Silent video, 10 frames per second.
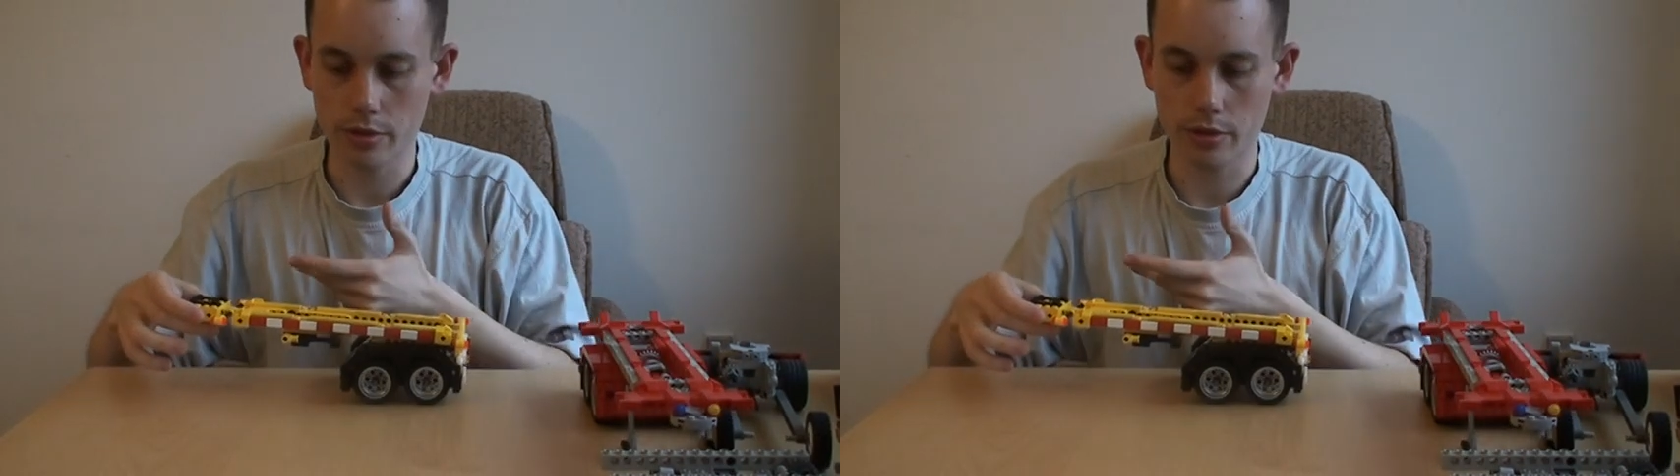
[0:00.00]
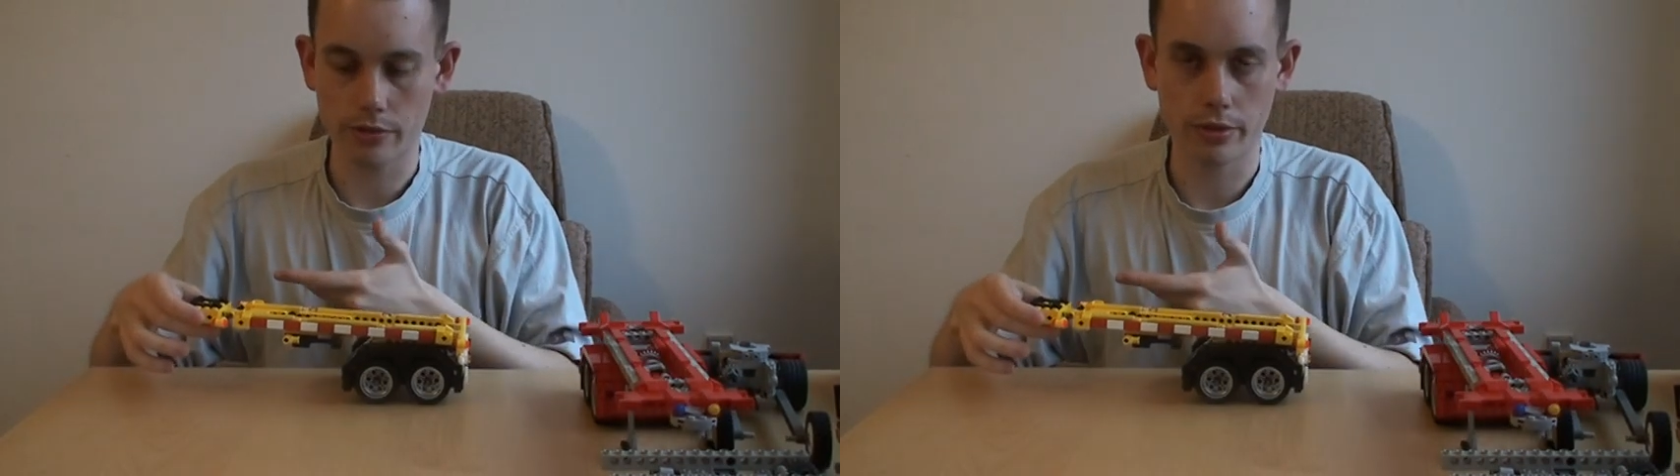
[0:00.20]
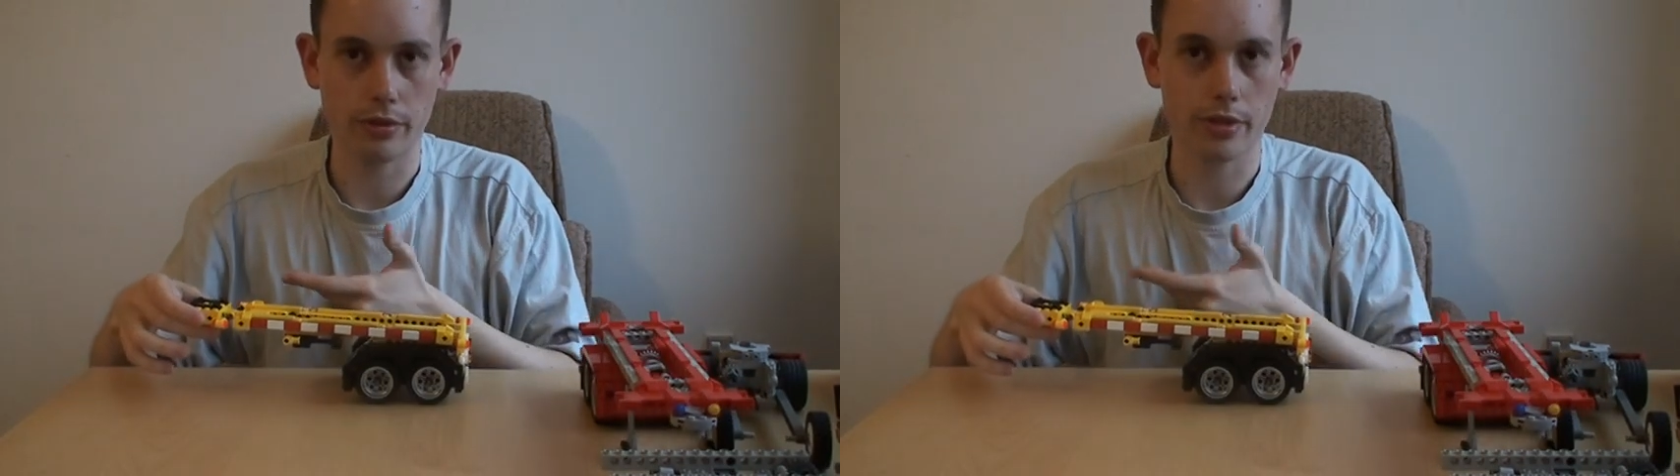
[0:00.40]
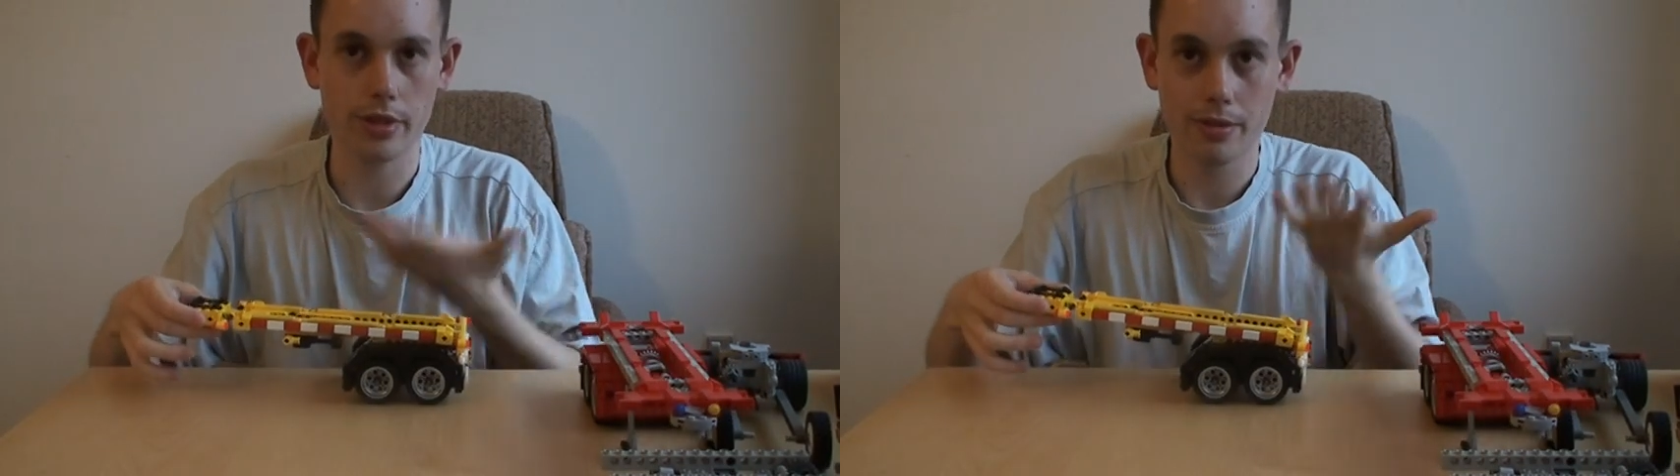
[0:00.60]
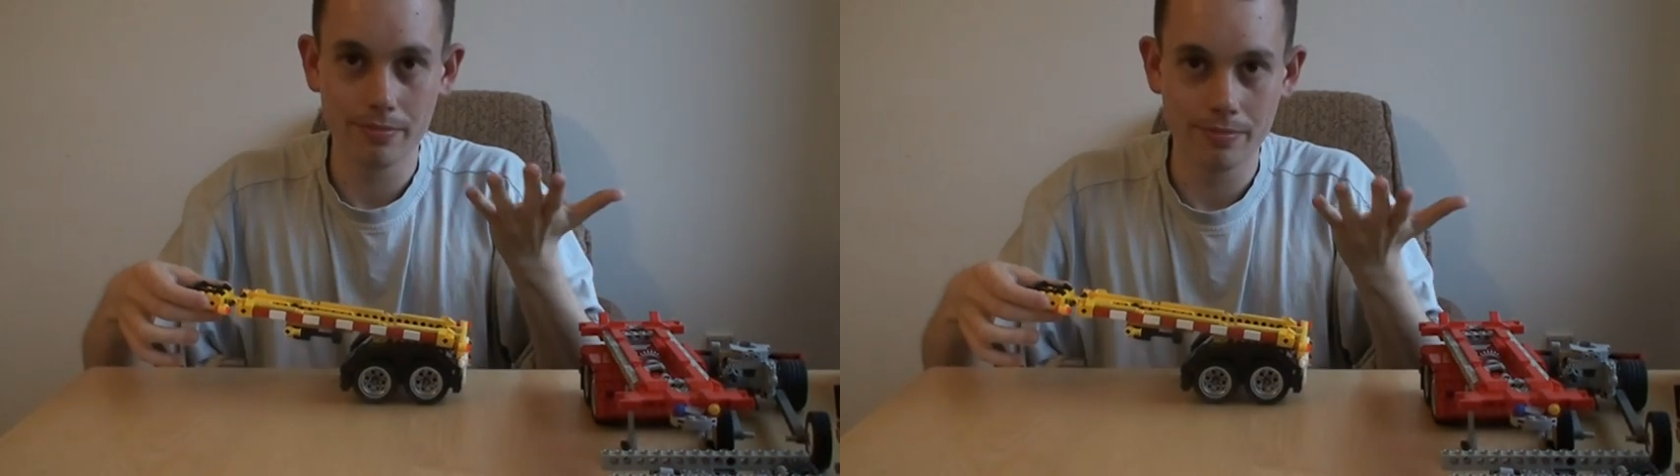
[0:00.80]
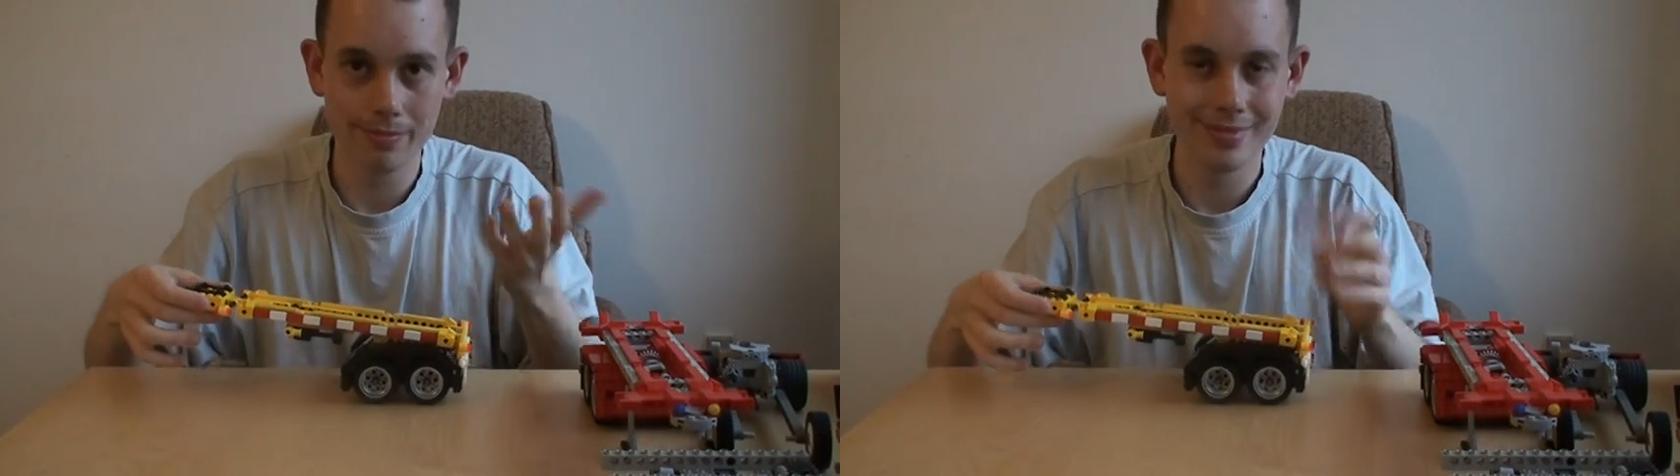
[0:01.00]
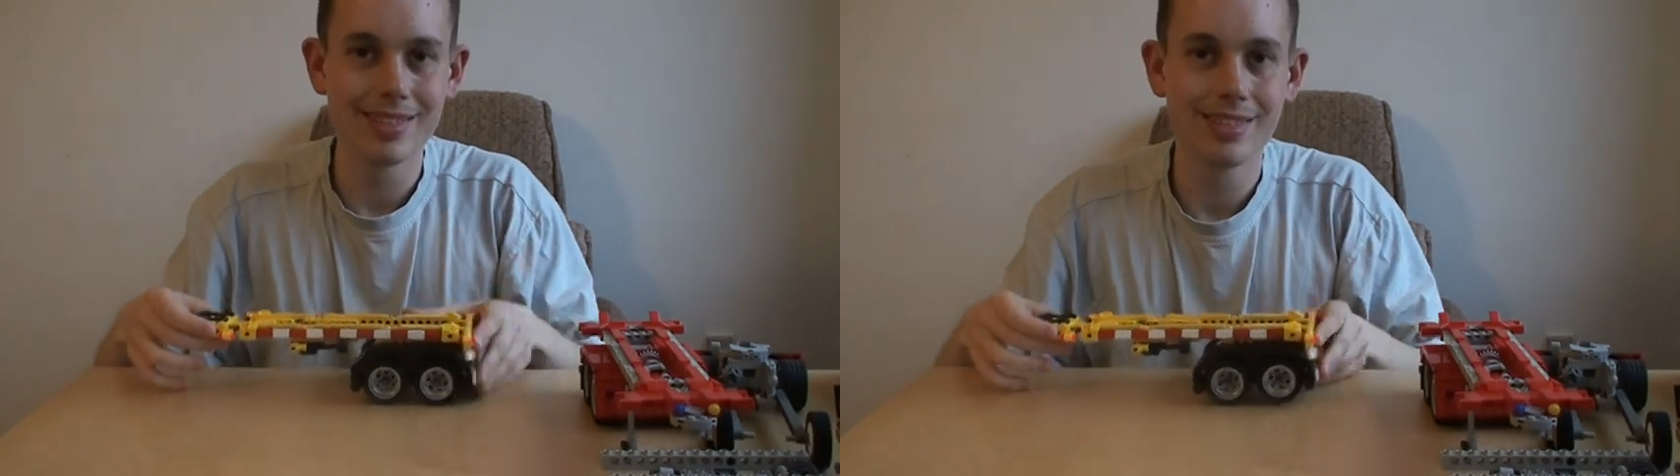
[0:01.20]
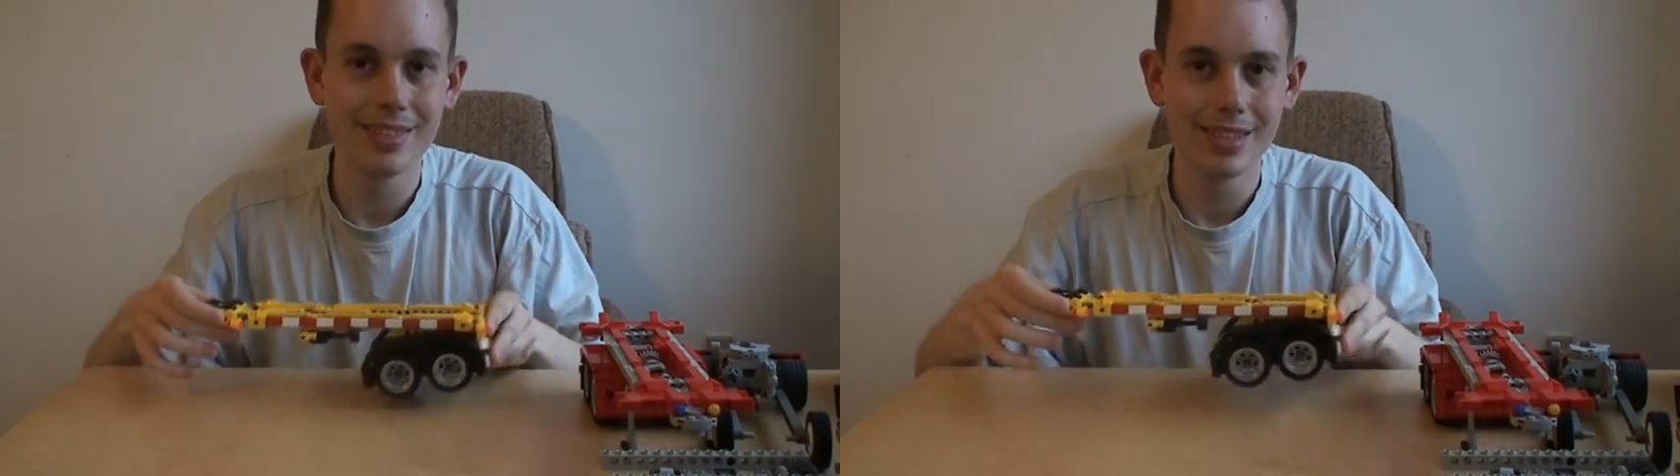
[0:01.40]
go forward.
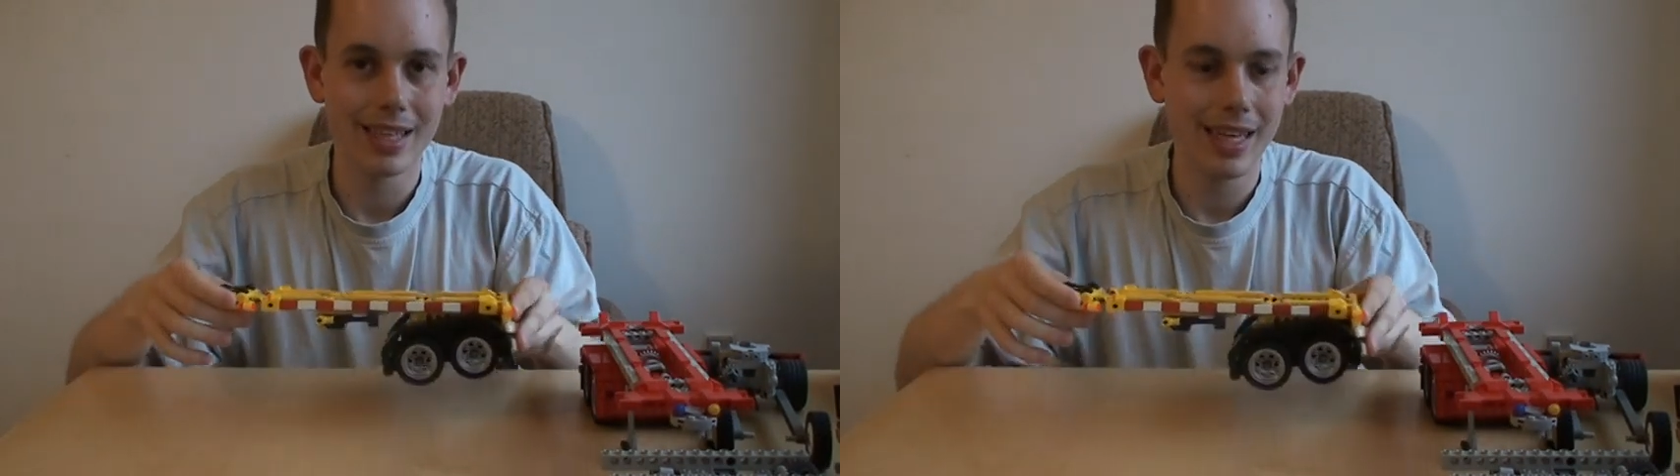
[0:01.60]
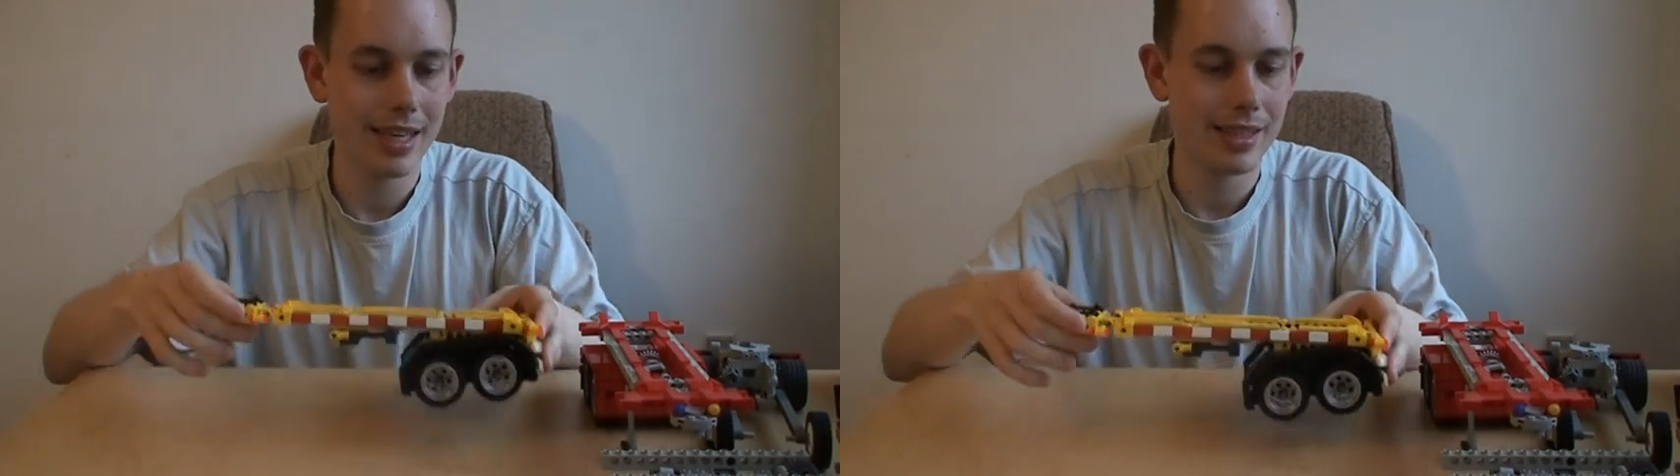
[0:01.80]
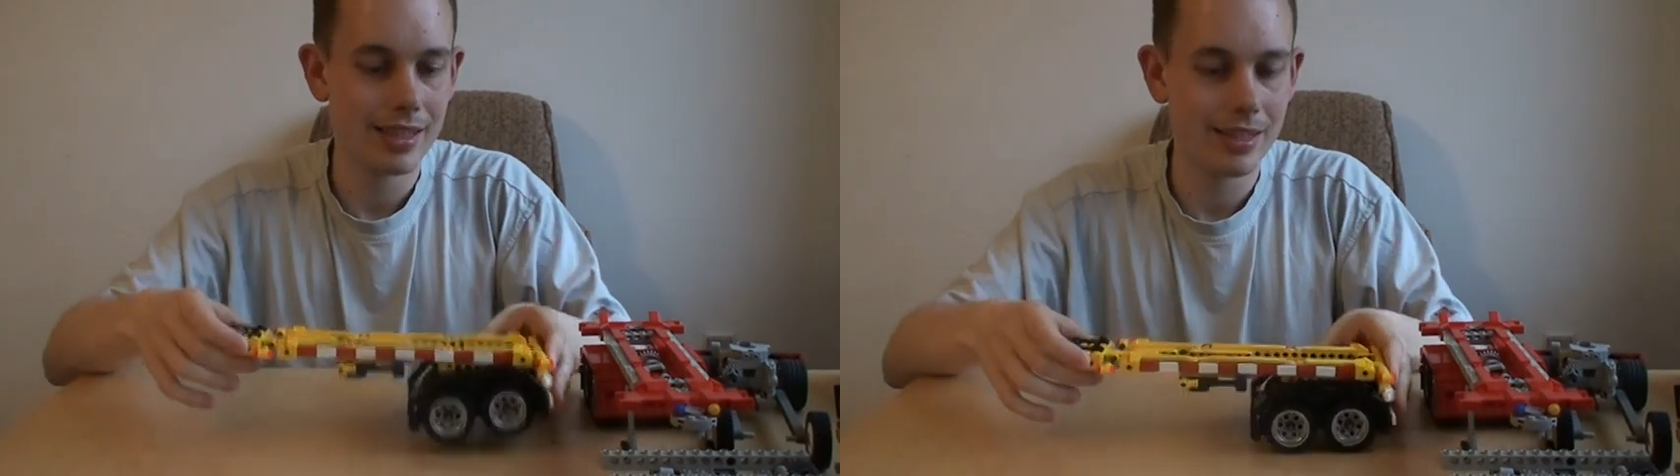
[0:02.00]
And